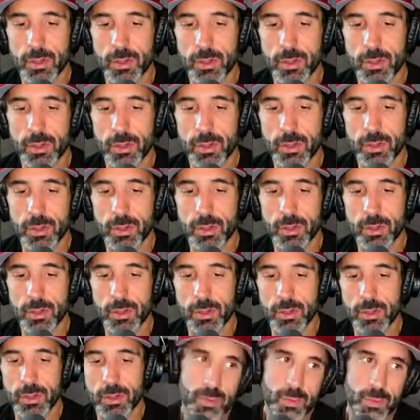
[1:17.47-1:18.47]
But I
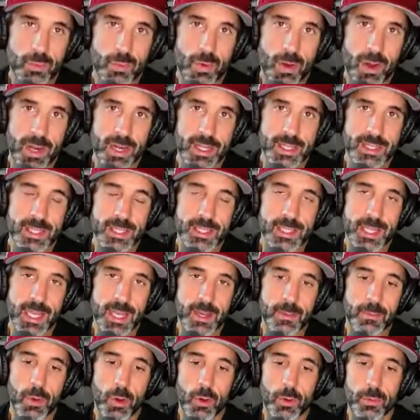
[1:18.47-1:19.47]
also wanted to take a
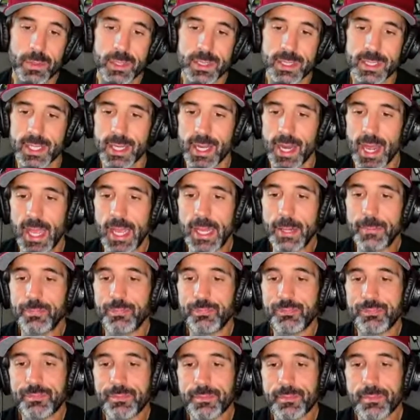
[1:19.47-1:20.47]
moment today
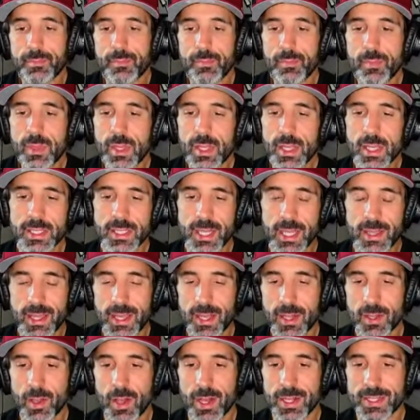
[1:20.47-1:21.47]
because I think a
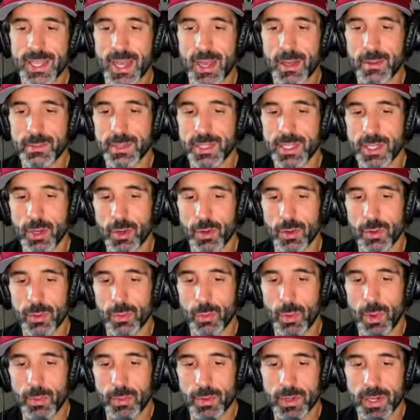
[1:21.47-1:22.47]
lot of times, you know,
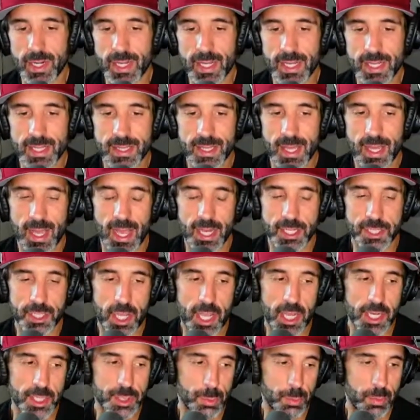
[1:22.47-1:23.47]
when we're in the
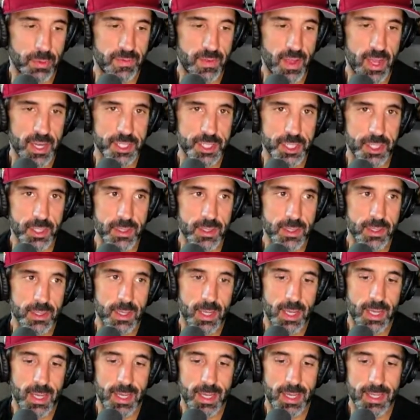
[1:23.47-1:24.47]
education profession,
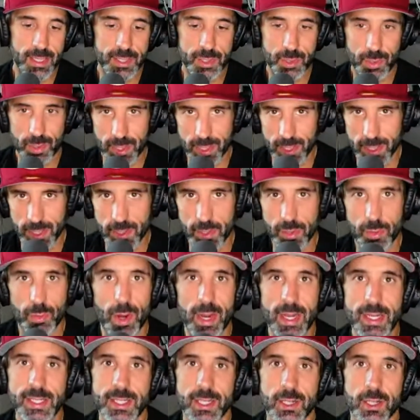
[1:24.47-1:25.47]
uh, it's really
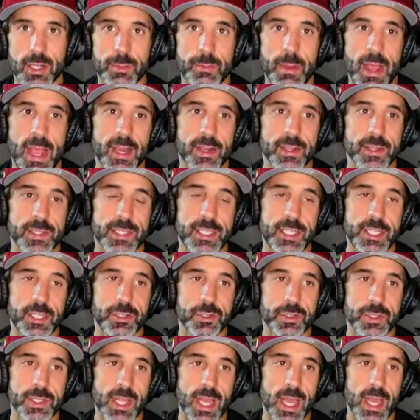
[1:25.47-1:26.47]
great to look back on the
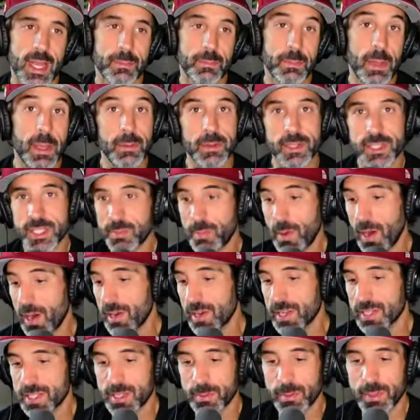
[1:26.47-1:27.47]
teachers that maybe inspired
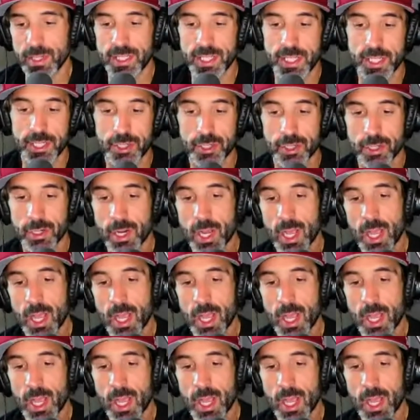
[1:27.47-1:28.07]
us to be a teacher.